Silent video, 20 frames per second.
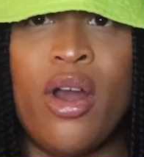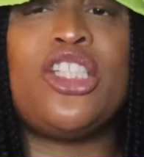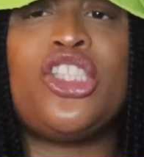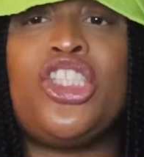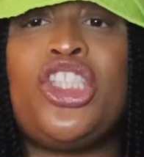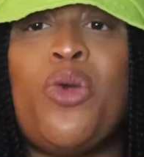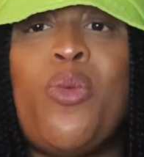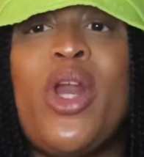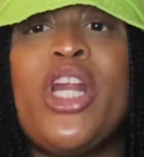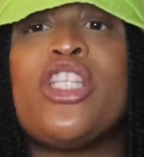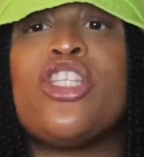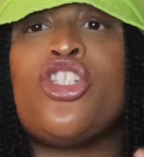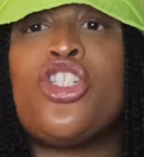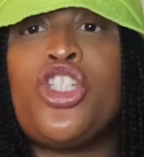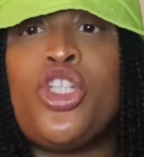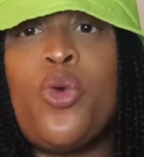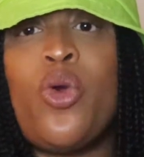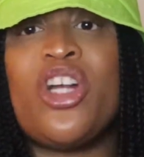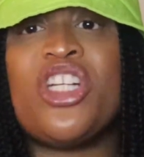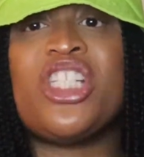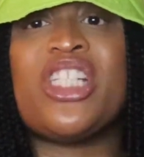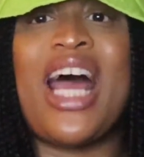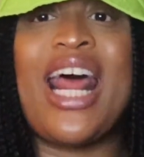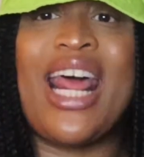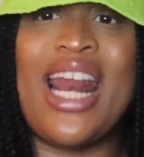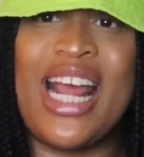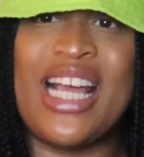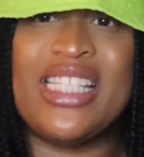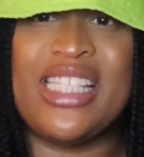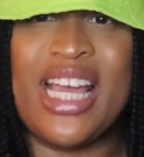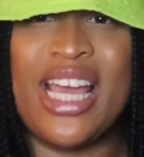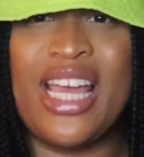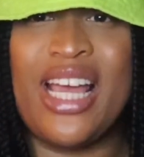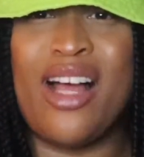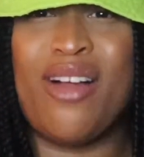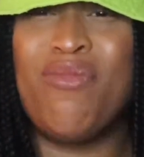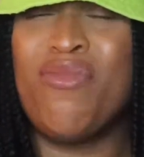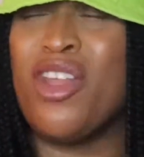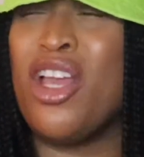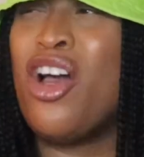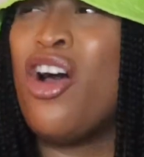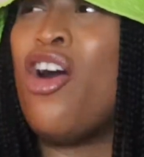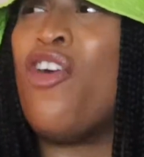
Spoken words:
She wanted to shoot her shot at Isaiah.